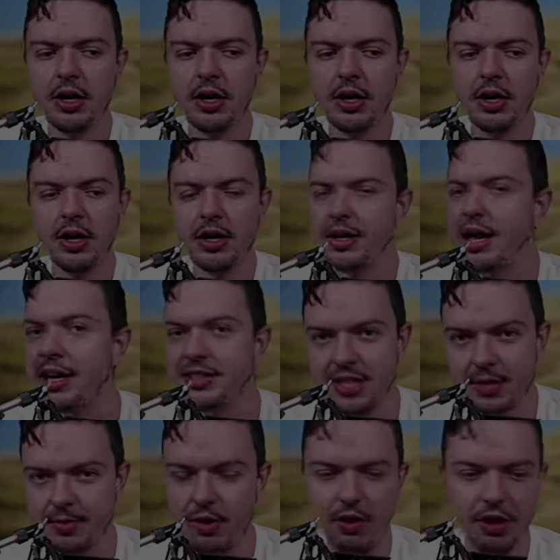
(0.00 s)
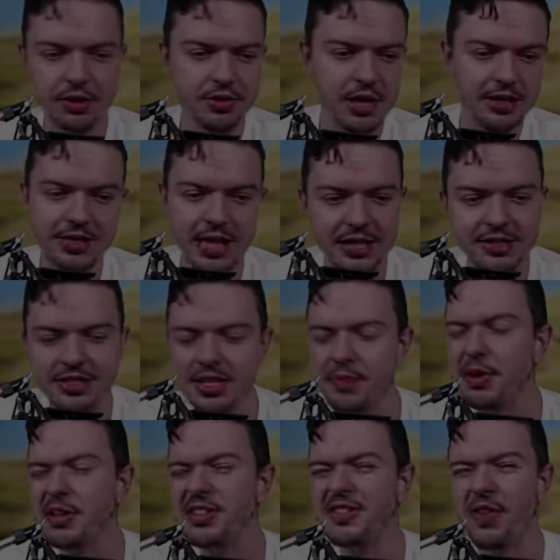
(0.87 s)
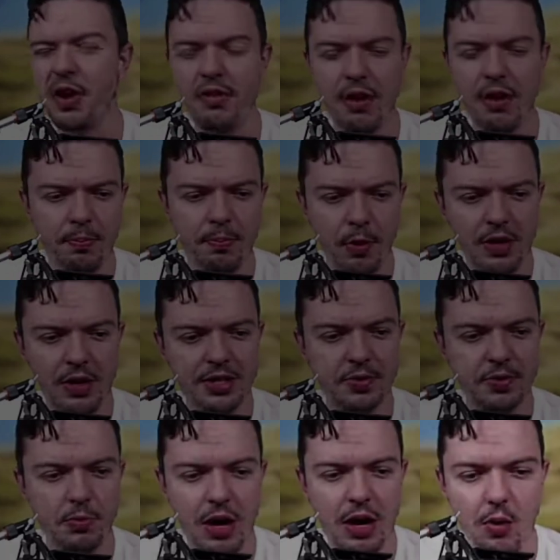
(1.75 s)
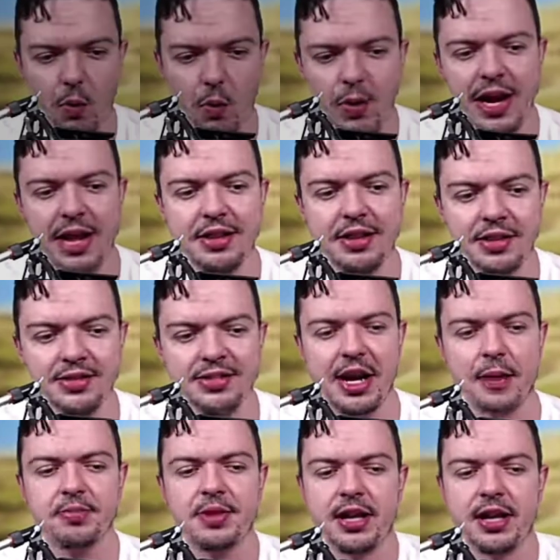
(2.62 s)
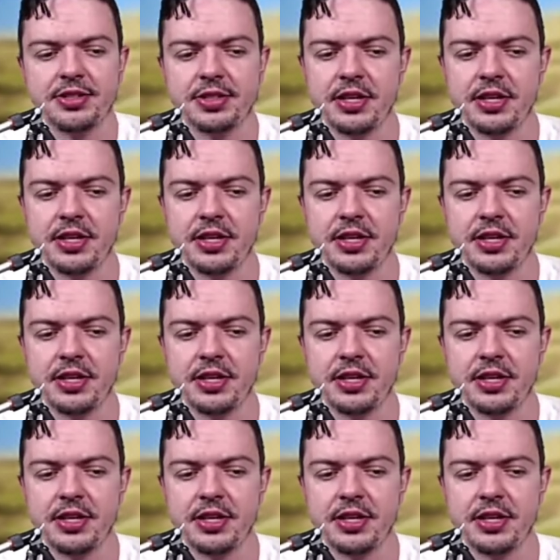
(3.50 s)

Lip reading: Next summer around. So that's something that's very, very important. Is whenever we get these updates